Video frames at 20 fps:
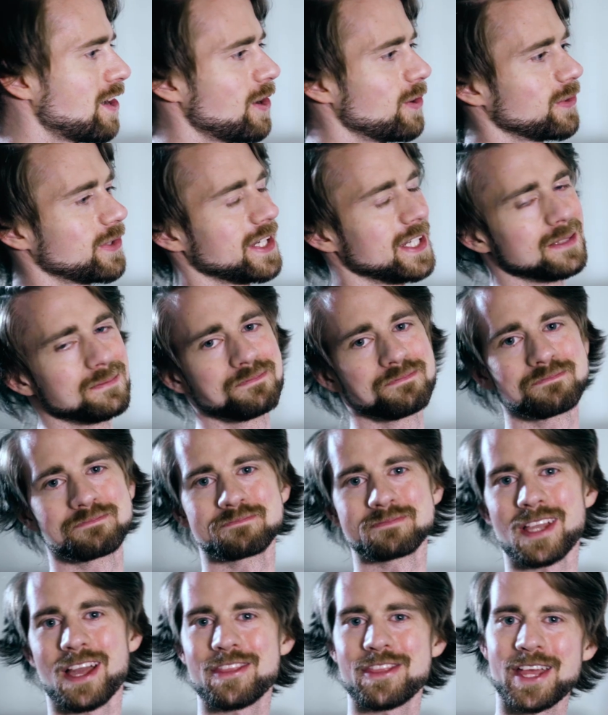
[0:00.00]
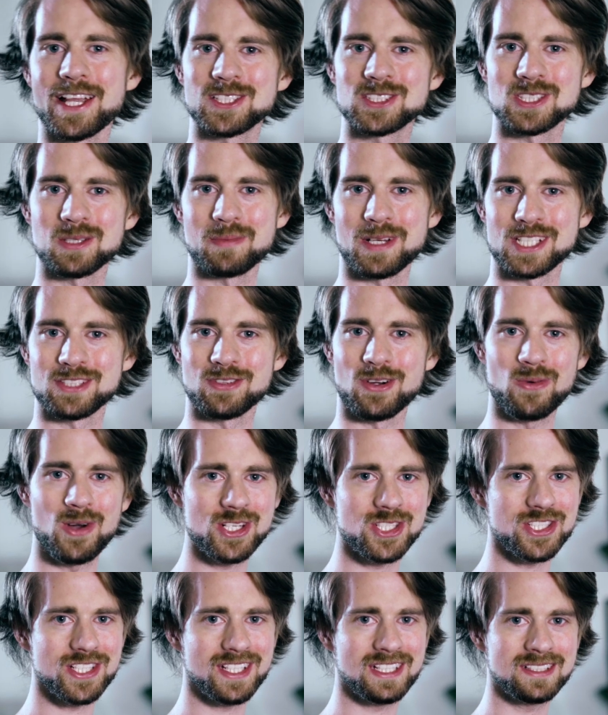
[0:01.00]
Okay, thanks so much for
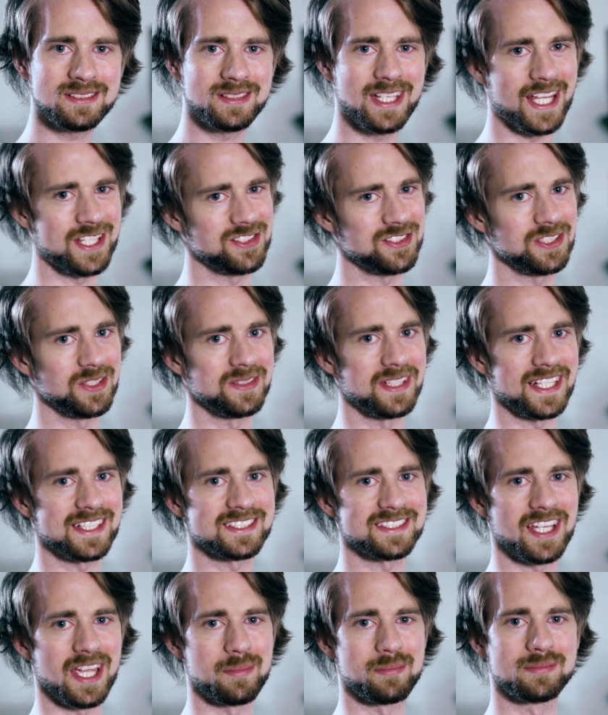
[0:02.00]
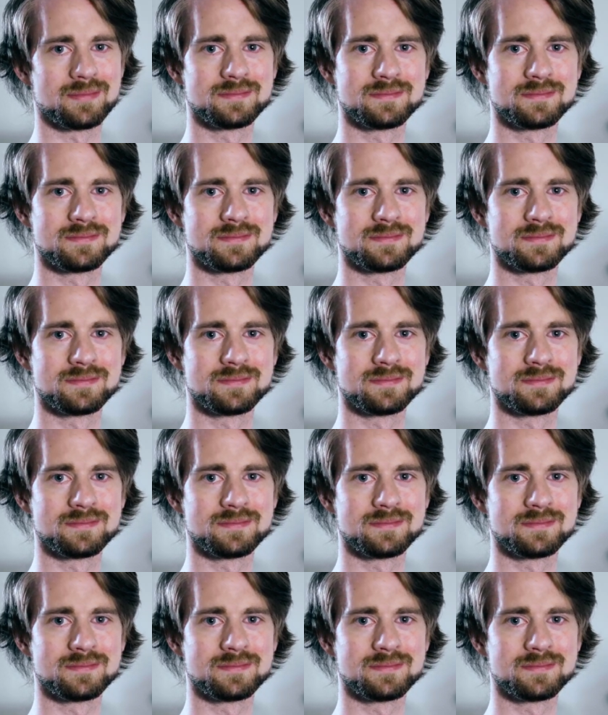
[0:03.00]
watching and see you next time.